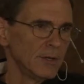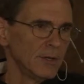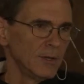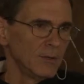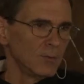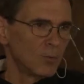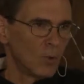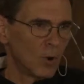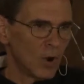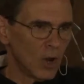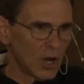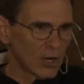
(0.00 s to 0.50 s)

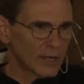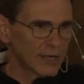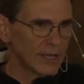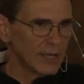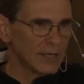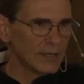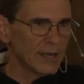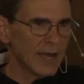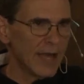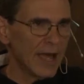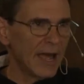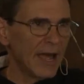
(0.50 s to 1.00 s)

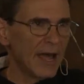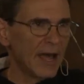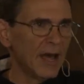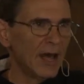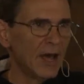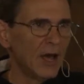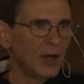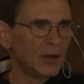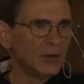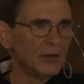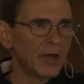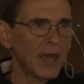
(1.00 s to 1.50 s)
Walking
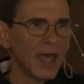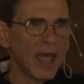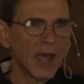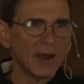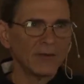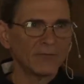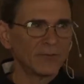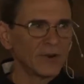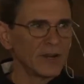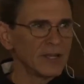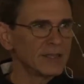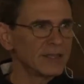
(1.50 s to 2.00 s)
down,
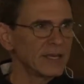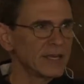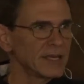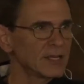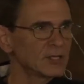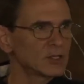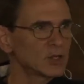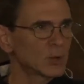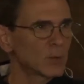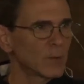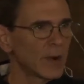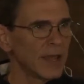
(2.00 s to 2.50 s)
everything
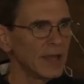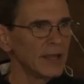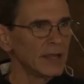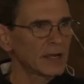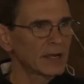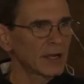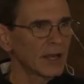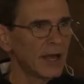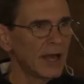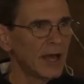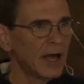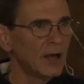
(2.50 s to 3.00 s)
is a rain
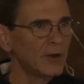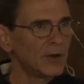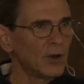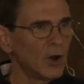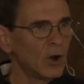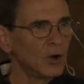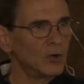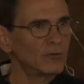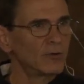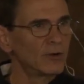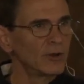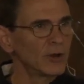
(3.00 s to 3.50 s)
cloud
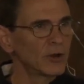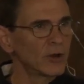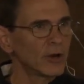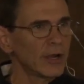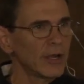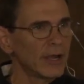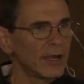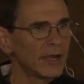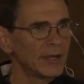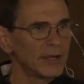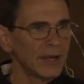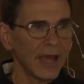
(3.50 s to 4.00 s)
over your
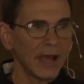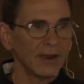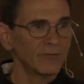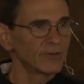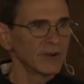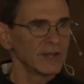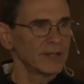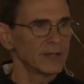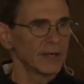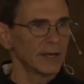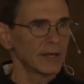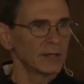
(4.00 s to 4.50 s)
head.
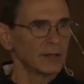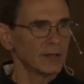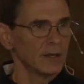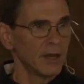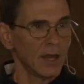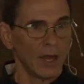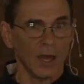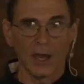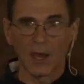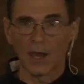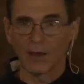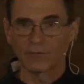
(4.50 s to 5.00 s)

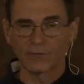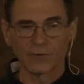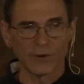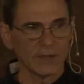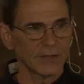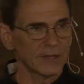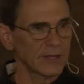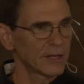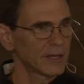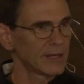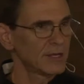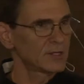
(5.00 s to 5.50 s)

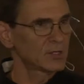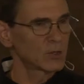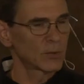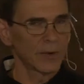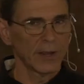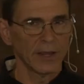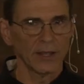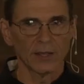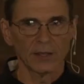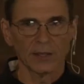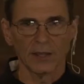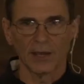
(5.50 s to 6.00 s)
Everything is a
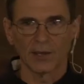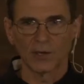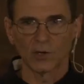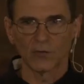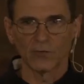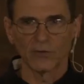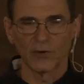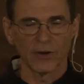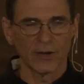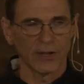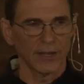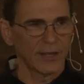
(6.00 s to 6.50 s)
rain cloud over
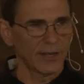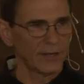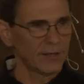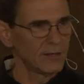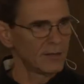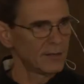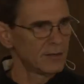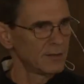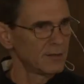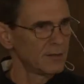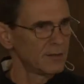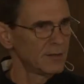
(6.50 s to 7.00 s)
your head.
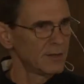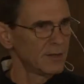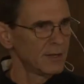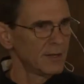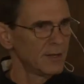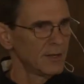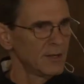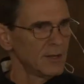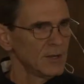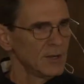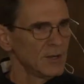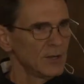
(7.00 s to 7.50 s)

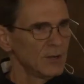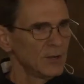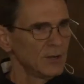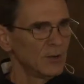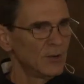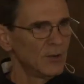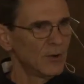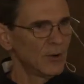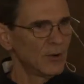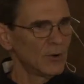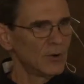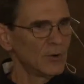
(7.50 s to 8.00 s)
You
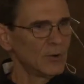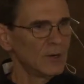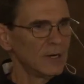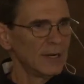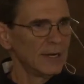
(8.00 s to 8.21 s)
know,